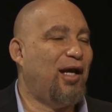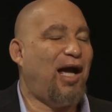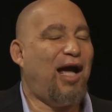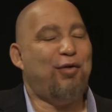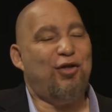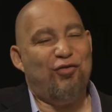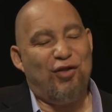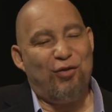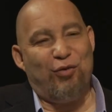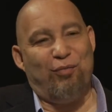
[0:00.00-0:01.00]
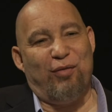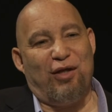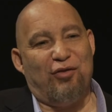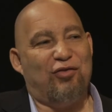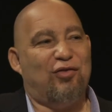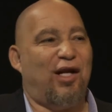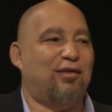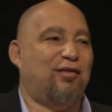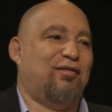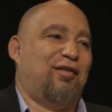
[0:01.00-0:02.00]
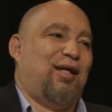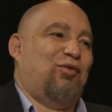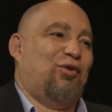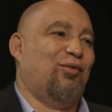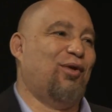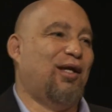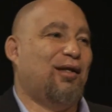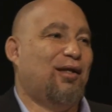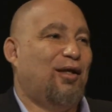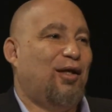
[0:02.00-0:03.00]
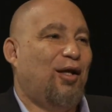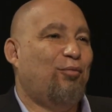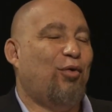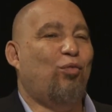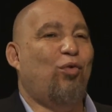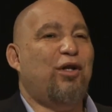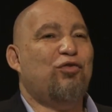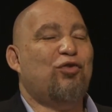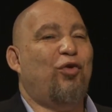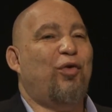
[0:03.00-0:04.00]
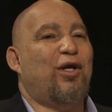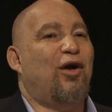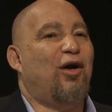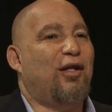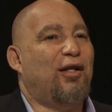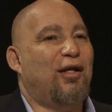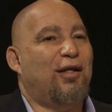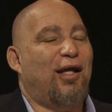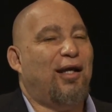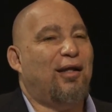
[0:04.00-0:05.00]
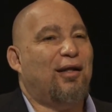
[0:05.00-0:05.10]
I mean, you see it with men, just not to the same degree. But what is going on that